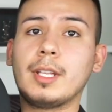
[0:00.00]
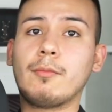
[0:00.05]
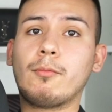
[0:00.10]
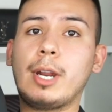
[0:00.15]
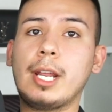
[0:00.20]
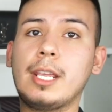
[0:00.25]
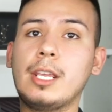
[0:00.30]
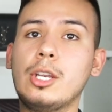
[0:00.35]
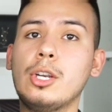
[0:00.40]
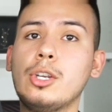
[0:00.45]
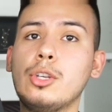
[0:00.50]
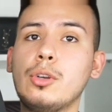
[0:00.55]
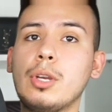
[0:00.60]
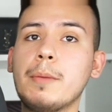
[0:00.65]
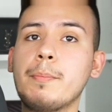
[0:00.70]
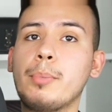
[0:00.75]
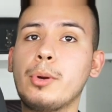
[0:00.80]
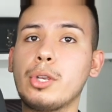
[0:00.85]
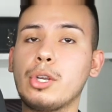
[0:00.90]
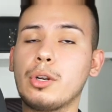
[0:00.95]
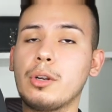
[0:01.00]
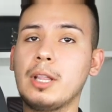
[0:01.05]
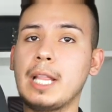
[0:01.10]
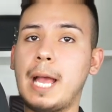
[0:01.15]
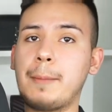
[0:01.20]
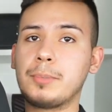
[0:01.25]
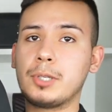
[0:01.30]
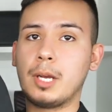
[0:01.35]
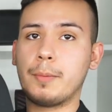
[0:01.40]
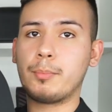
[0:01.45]
right here you can put your
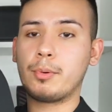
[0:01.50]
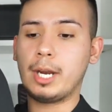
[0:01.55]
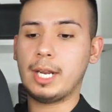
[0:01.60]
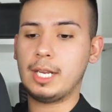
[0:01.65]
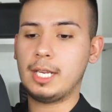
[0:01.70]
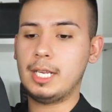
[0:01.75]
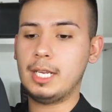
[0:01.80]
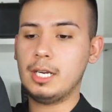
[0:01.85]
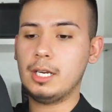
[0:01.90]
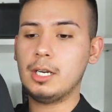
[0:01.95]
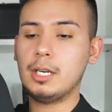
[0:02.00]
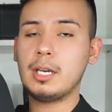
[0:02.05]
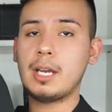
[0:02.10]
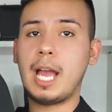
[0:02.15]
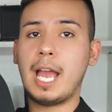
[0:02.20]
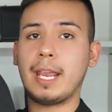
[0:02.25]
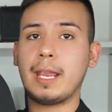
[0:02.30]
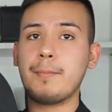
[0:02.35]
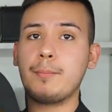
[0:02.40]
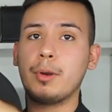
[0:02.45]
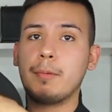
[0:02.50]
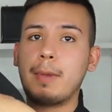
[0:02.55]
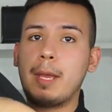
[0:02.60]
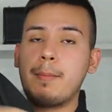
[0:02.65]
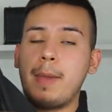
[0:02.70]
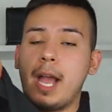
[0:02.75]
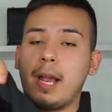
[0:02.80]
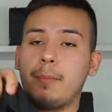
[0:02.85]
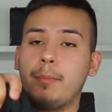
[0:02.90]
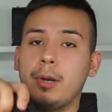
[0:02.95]
laptop right here. I can put my
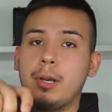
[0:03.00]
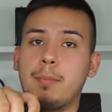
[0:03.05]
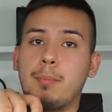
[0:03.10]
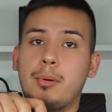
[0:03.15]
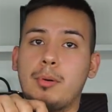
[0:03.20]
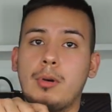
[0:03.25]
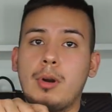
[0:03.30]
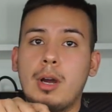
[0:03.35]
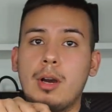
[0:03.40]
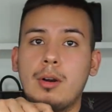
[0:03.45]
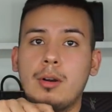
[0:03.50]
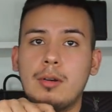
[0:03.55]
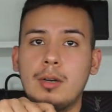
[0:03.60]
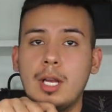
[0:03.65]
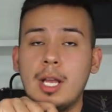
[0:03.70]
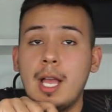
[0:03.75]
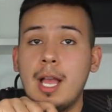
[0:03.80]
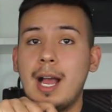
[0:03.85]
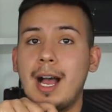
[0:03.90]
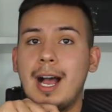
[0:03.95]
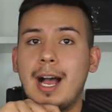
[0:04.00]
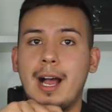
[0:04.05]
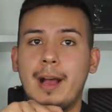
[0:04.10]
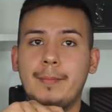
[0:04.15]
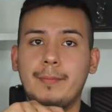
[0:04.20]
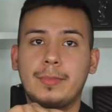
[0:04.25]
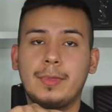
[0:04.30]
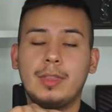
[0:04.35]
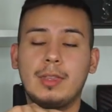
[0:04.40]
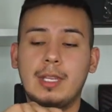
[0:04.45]
MacBook Pro.
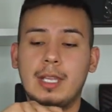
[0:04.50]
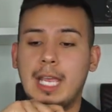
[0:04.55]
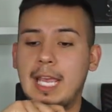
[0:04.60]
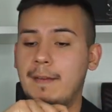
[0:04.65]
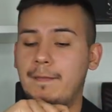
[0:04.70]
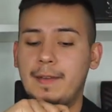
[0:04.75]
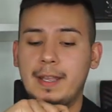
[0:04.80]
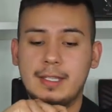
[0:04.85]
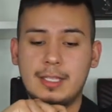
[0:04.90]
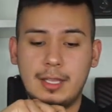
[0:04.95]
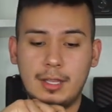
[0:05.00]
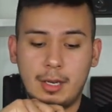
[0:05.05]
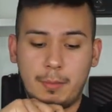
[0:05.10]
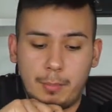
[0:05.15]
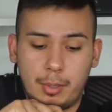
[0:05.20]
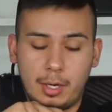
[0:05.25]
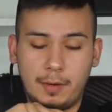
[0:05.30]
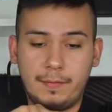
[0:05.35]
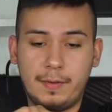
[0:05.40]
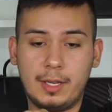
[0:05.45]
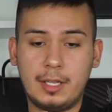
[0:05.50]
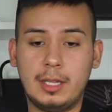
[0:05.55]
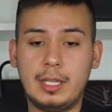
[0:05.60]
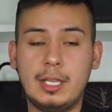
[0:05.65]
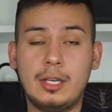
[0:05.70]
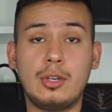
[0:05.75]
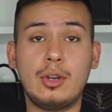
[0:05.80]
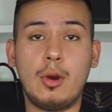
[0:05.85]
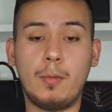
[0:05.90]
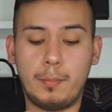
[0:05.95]
It fits in there
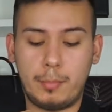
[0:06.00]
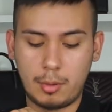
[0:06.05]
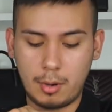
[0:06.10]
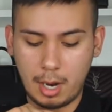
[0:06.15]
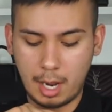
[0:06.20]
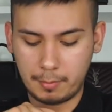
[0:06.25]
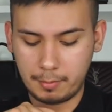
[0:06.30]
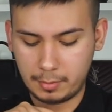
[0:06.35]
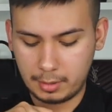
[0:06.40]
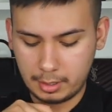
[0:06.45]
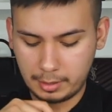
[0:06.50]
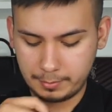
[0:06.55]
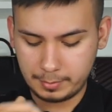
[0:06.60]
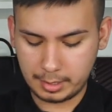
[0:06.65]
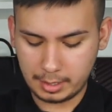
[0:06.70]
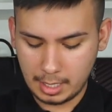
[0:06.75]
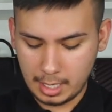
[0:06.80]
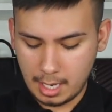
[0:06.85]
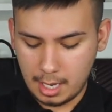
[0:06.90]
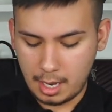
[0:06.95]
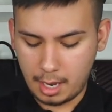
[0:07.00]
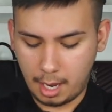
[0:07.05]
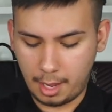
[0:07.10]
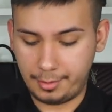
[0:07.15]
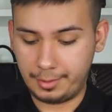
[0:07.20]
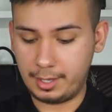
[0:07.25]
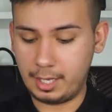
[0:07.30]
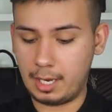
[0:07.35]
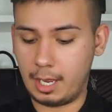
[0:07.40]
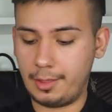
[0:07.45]
perfectly, no problems.
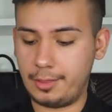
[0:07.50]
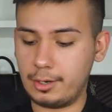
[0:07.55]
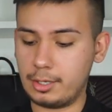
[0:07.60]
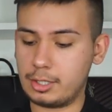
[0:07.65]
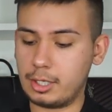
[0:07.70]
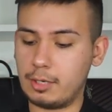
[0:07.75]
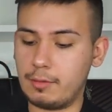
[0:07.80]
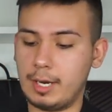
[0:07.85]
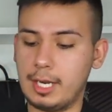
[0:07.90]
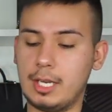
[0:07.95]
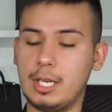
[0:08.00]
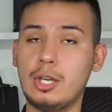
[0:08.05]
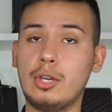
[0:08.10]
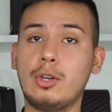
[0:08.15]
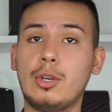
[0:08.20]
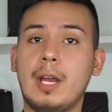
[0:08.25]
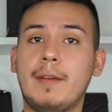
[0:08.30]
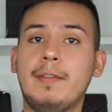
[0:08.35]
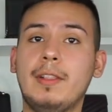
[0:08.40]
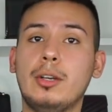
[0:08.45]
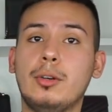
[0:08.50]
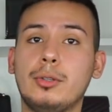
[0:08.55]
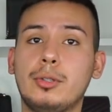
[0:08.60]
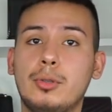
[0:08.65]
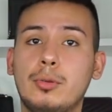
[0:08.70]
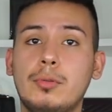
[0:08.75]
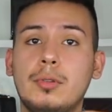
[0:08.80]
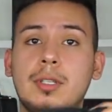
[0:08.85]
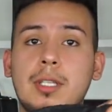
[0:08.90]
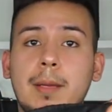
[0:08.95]
On the other side right here, you have little
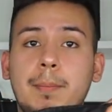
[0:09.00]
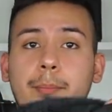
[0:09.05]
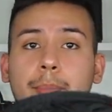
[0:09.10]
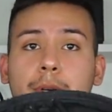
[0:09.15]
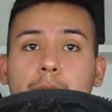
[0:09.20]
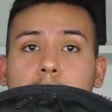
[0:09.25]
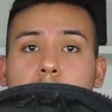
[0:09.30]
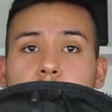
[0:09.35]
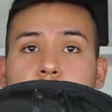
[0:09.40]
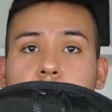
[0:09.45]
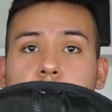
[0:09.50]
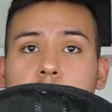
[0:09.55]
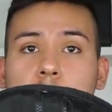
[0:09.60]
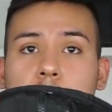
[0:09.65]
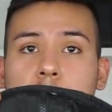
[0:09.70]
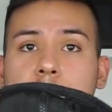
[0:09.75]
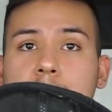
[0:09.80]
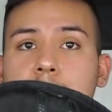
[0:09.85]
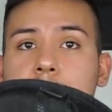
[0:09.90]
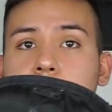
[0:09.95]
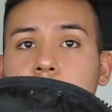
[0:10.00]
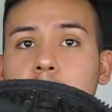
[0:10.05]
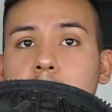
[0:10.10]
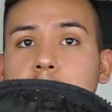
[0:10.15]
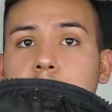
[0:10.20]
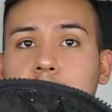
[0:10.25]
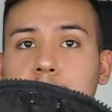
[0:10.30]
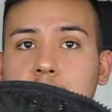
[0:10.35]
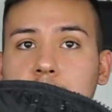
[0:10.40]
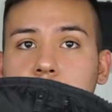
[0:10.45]
two zippers. And
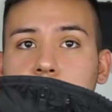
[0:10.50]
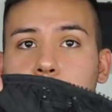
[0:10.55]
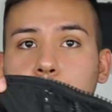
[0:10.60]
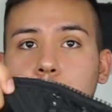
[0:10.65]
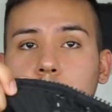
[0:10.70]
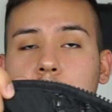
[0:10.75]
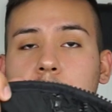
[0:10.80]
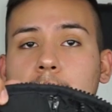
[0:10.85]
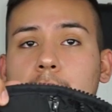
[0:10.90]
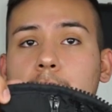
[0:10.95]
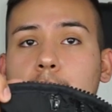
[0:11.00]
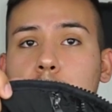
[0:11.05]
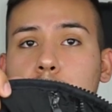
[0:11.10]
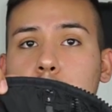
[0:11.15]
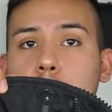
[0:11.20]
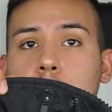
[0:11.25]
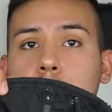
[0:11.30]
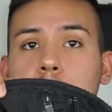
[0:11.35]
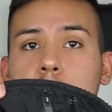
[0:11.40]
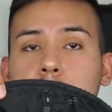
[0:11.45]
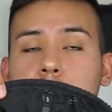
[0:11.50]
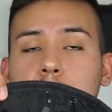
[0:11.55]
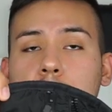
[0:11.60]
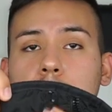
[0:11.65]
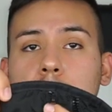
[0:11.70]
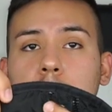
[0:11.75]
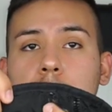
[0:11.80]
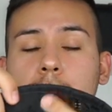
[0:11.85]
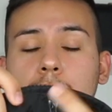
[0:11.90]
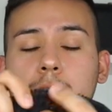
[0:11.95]
here I tend to put like little
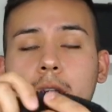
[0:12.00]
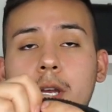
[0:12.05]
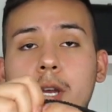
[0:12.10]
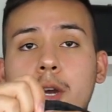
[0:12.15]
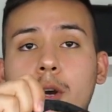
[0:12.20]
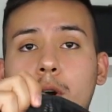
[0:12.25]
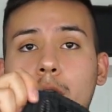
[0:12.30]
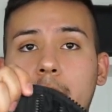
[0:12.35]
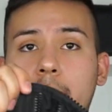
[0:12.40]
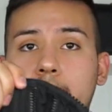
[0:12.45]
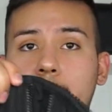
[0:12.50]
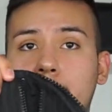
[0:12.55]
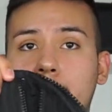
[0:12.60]
chargers or